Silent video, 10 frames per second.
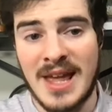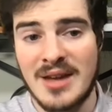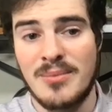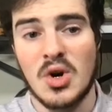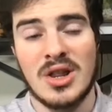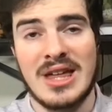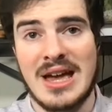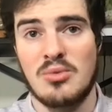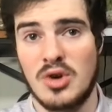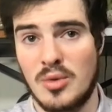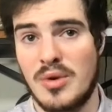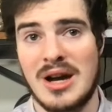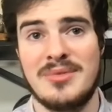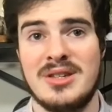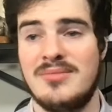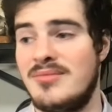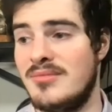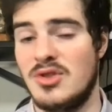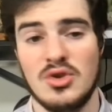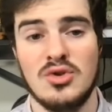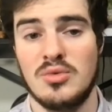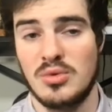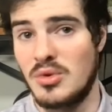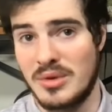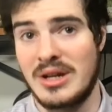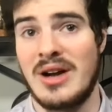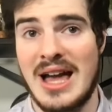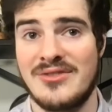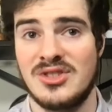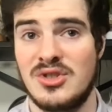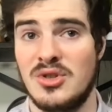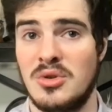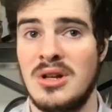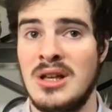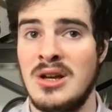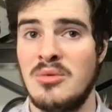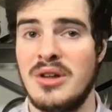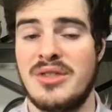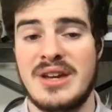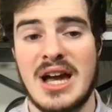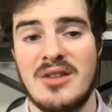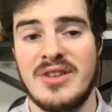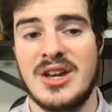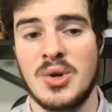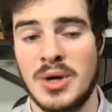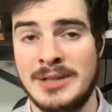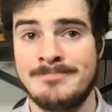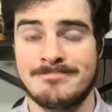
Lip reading: And part of that will probably do, well, it'll have to do with Kyle Van Noy,